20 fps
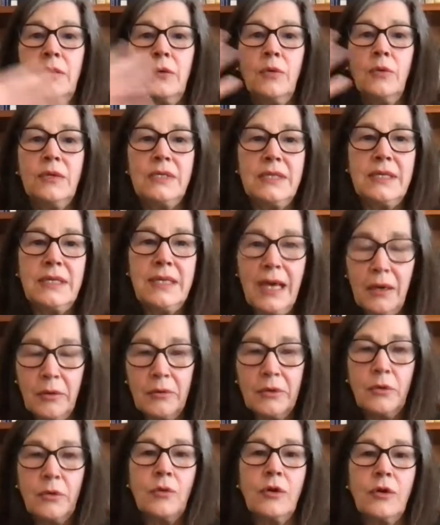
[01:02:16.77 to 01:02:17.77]
we see how
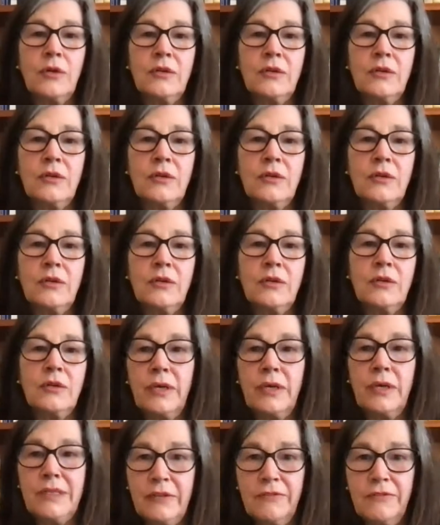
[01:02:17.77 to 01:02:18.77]
it works, we
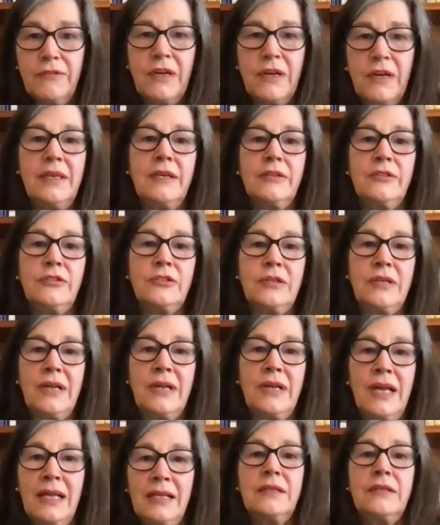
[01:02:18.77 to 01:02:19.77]
identify the
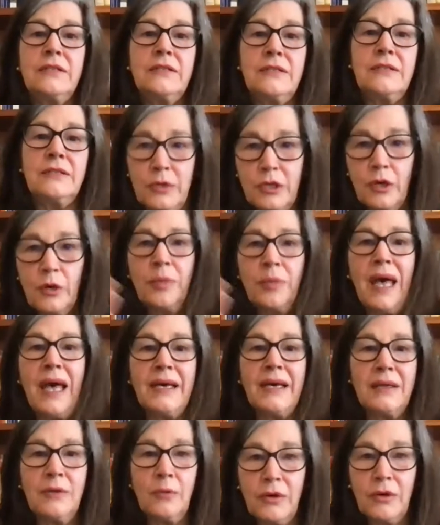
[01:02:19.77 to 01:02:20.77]
externalities, we go
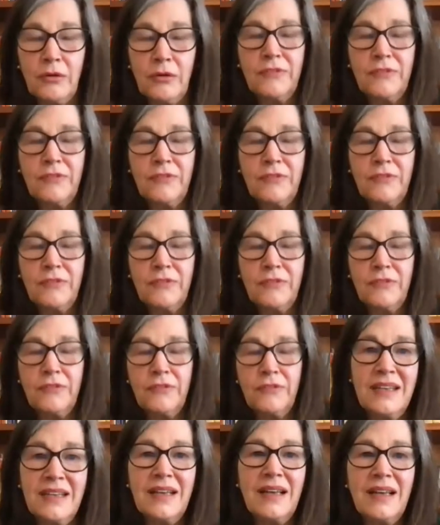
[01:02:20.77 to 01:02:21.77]
back, we refine.
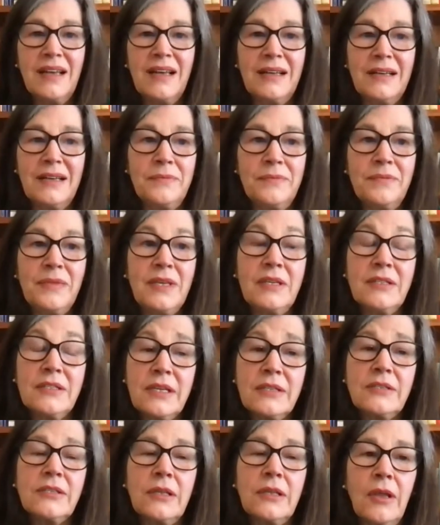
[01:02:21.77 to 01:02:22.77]
It
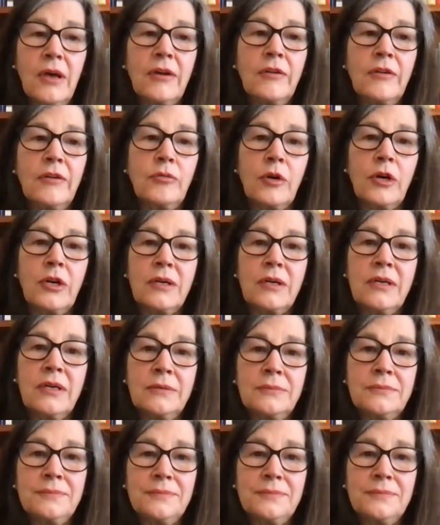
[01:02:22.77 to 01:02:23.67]
takes a lot of work.